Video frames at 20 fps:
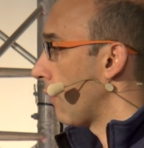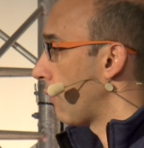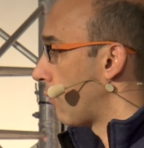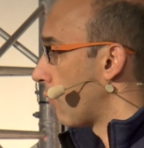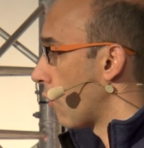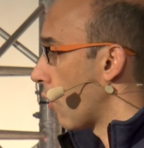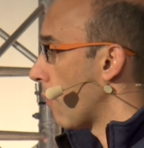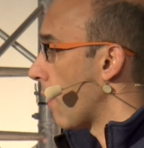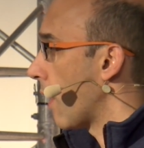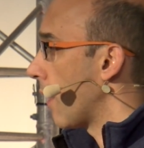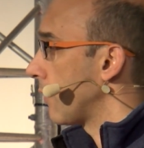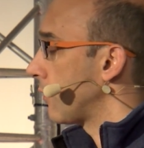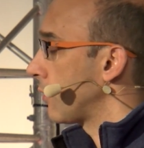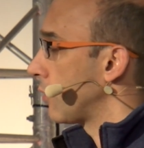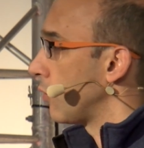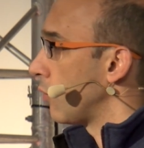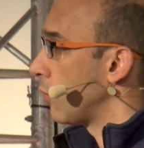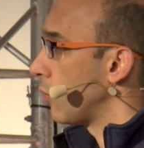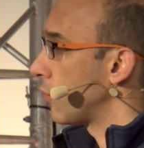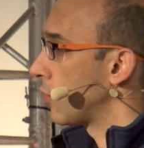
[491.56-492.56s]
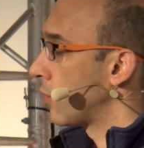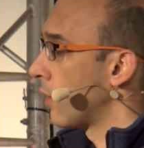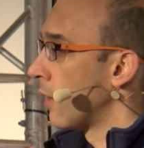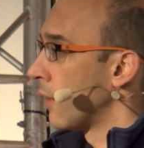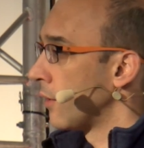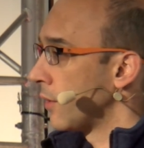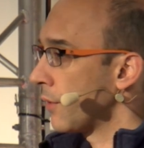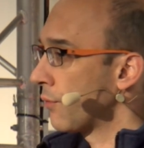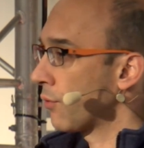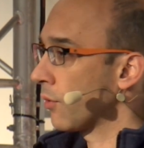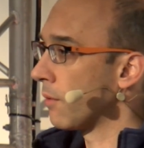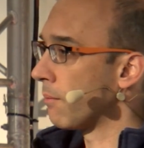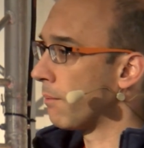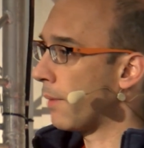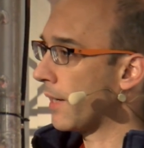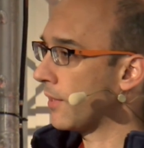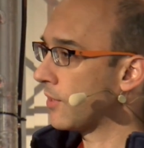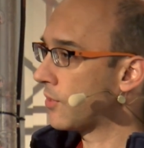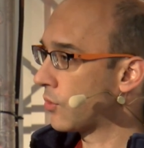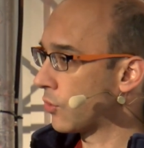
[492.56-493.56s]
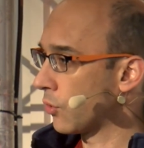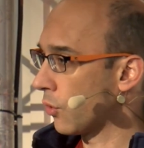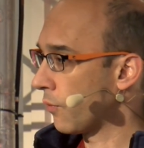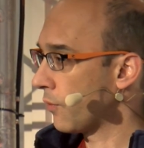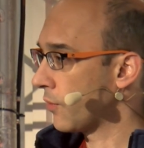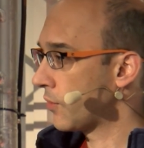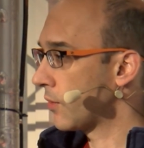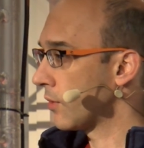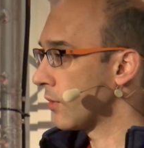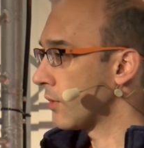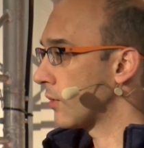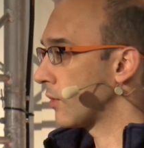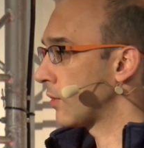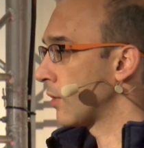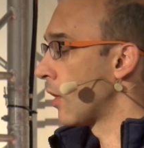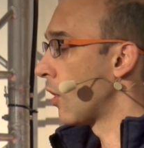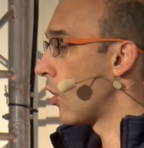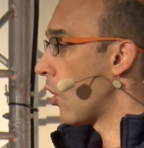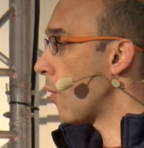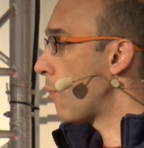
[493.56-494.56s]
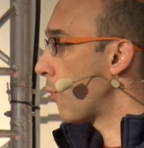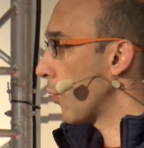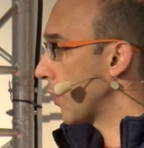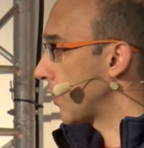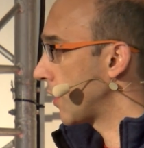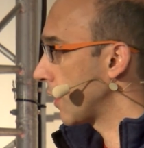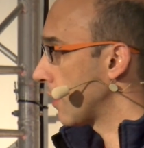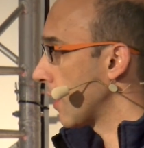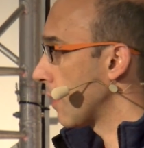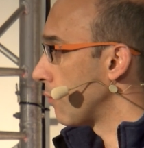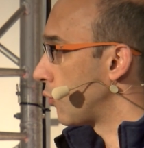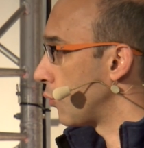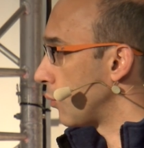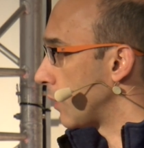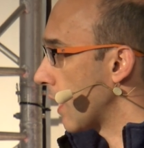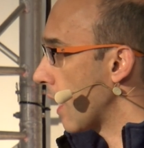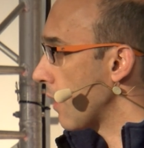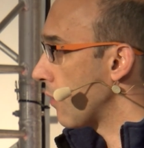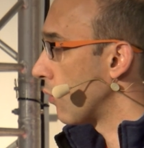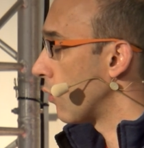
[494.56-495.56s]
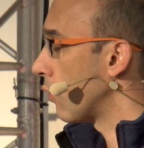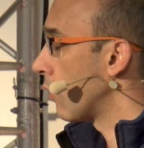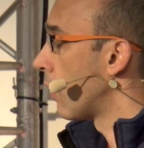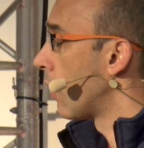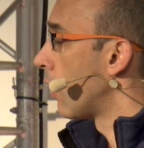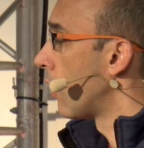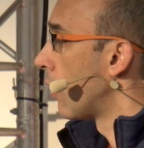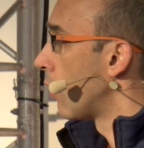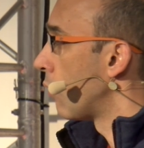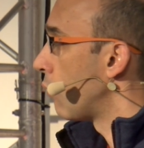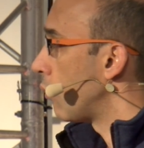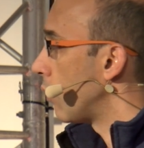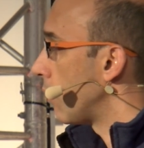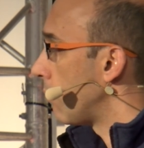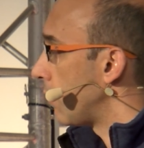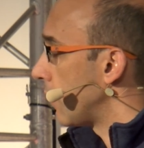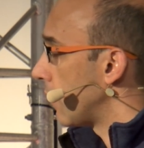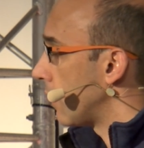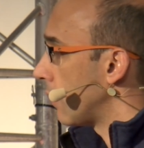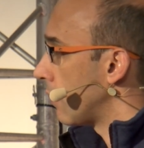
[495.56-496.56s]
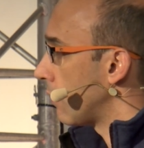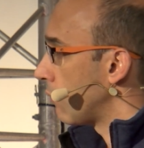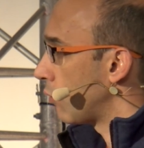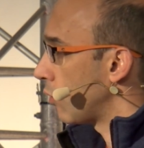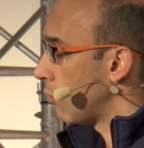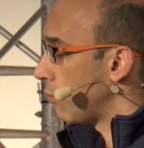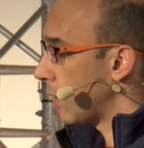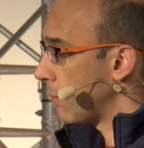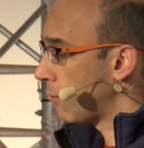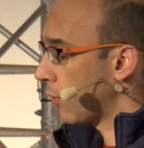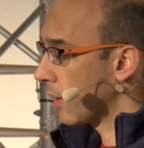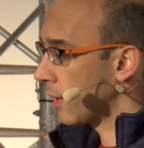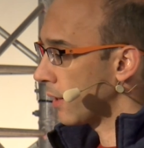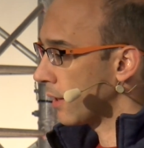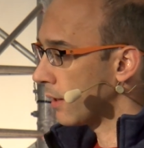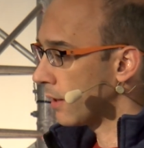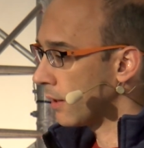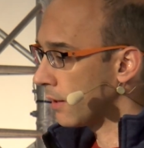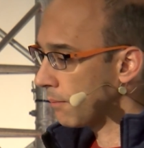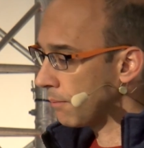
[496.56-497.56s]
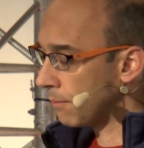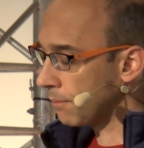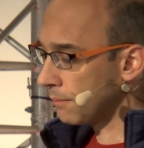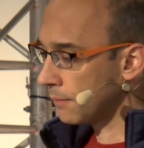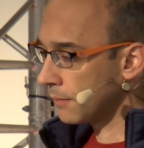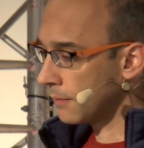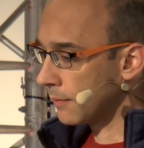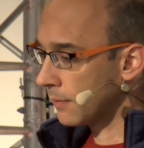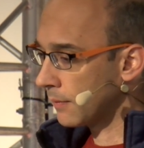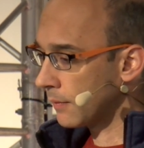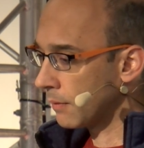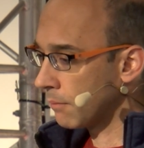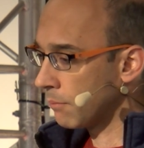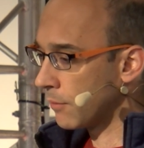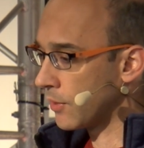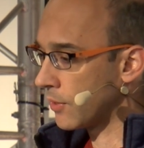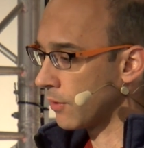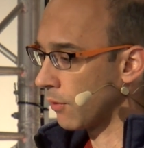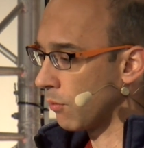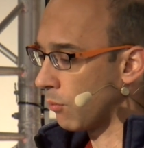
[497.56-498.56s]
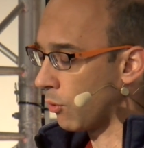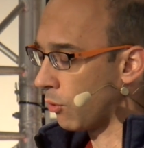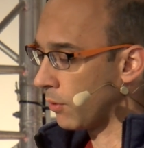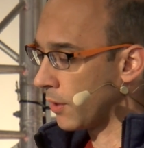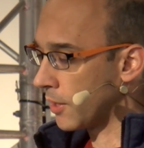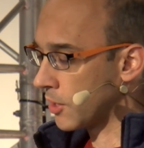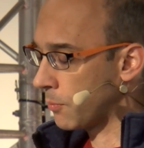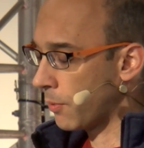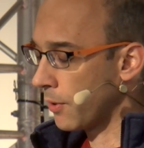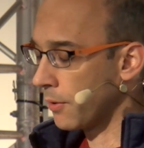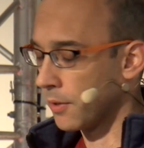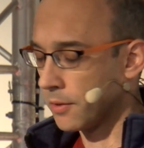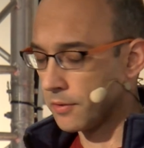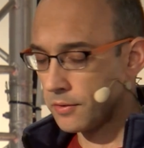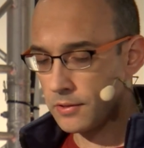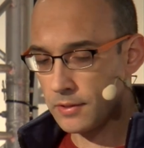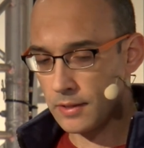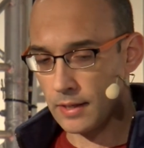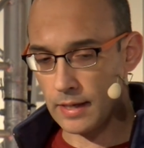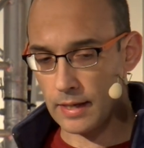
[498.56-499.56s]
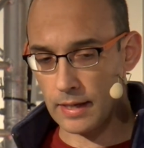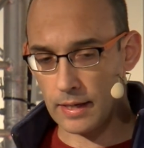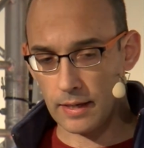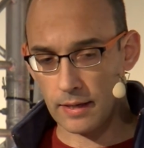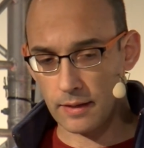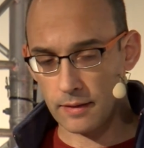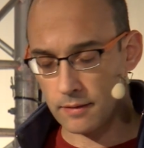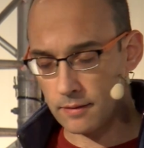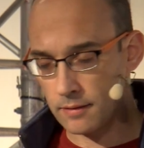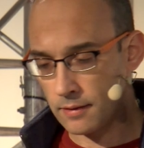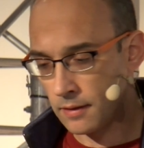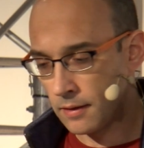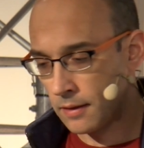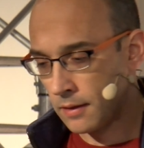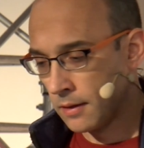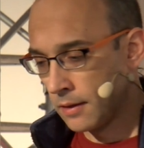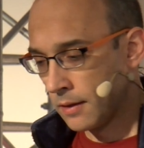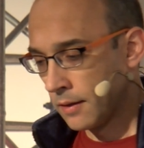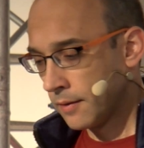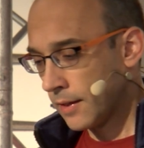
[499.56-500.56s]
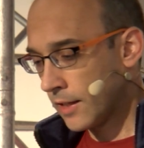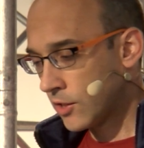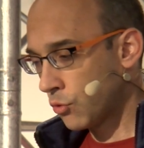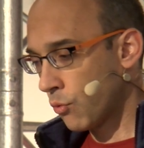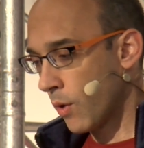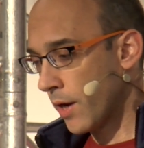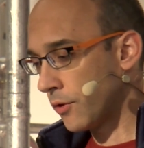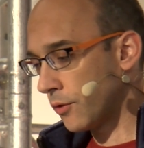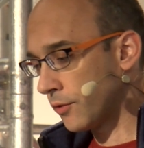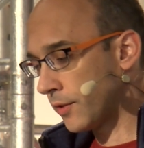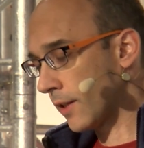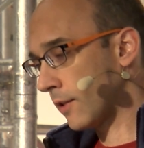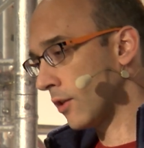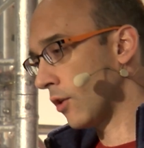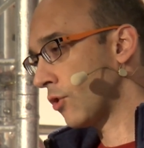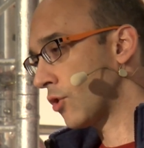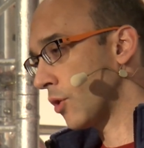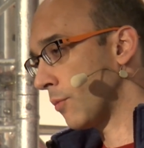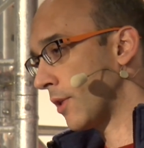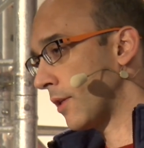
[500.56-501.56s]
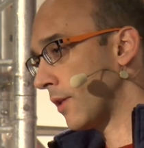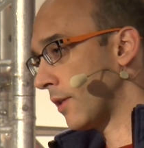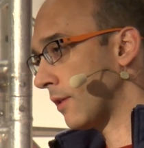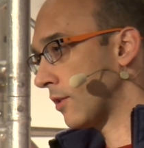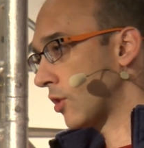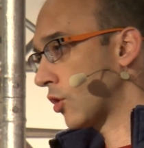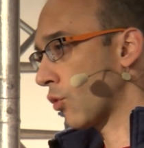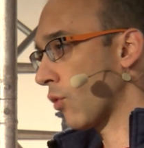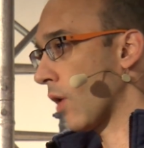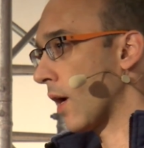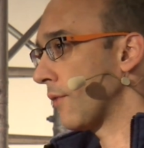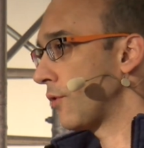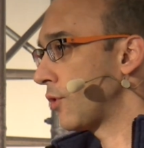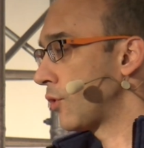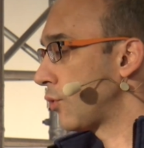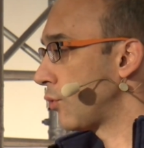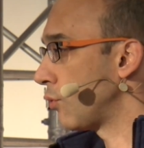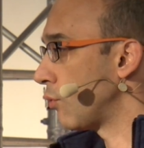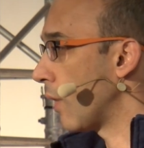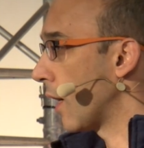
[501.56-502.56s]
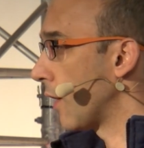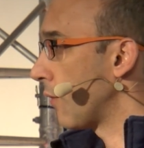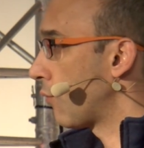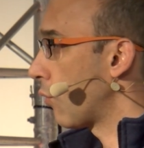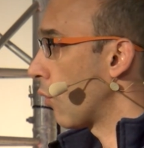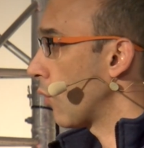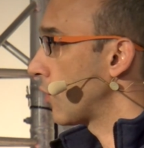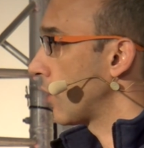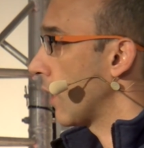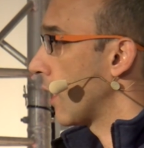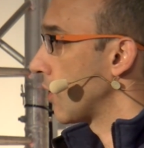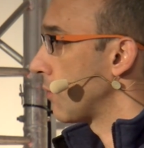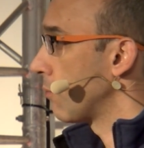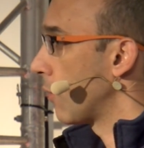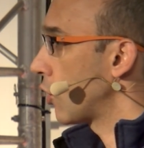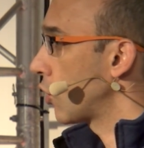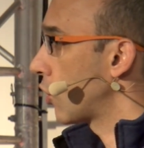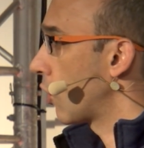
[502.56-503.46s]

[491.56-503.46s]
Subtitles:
format, used different base services, operating them together would be pretty miserable experience. And that's why the technical committee strives to enforce as much